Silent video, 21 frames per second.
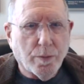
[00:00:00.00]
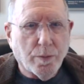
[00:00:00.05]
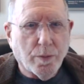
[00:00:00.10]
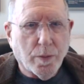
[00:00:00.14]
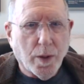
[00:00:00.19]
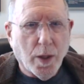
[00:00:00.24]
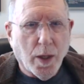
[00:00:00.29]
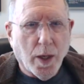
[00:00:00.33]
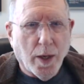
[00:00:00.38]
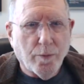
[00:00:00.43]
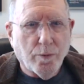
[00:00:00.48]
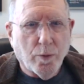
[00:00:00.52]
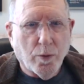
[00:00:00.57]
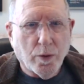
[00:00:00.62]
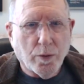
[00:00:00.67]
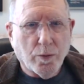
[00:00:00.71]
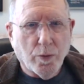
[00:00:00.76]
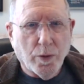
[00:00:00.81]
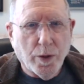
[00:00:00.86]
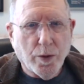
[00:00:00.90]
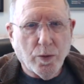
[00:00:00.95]
that I've
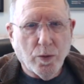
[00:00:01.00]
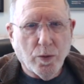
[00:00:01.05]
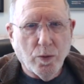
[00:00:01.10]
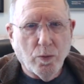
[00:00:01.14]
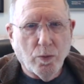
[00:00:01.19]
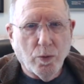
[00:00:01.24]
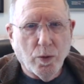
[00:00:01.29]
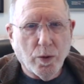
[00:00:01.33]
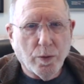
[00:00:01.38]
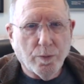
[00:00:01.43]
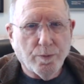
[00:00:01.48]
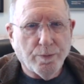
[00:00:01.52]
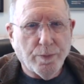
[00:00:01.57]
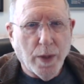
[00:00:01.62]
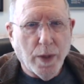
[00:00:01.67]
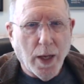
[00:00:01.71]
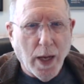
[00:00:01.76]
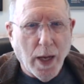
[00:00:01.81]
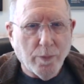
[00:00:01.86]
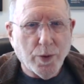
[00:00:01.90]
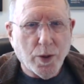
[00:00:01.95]
worked with who were
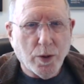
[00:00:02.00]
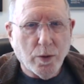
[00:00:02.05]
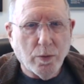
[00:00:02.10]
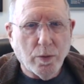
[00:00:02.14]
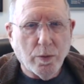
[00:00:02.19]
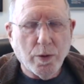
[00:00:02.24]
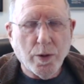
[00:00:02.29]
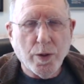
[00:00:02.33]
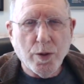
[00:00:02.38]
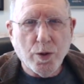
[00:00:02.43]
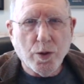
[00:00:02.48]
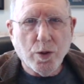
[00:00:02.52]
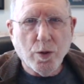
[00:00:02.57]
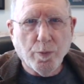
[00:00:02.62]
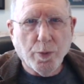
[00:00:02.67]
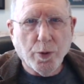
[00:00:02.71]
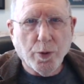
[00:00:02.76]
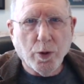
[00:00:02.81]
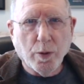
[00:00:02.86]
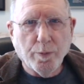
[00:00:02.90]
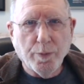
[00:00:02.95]
absolutely
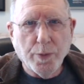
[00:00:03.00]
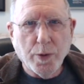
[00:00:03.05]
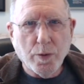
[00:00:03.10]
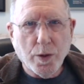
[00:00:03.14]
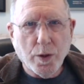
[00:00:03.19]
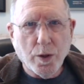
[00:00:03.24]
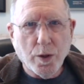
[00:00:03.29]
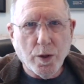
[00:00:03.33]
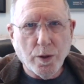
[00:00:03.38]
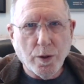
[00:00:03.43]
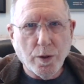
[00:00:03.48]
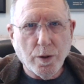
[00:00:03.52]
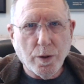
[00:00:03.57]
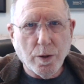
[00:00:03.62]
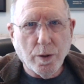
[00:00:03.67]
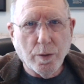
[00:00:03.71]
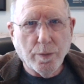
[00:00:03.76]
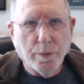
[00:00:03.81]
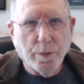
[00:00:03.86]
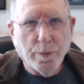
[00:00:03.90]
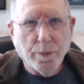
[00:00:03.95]
superb musicians.
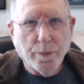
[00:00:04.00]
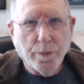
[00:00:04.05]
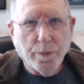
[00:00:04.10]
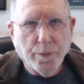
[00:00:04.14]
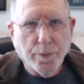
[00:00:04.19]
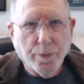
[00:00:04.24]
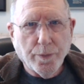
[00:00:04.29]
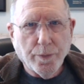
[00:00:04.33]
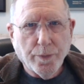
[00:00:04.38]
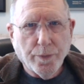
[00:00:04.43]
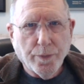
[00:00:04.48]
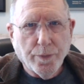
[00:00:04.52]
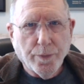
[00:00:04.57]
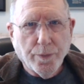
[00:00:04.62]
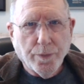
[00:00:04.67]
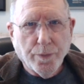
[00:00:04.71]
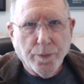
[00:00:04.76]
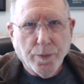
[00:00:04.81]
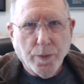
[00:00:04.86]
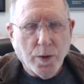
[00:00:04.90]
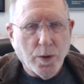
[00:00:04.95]

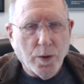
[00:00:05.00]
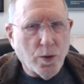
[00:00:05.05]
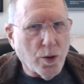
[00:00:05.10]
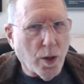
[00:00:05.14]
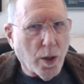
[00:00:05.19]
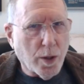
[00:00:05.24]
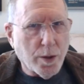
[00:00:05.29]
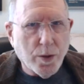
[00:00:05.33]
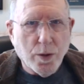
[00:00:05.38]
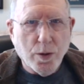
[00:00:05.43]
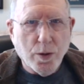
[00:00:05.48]
Just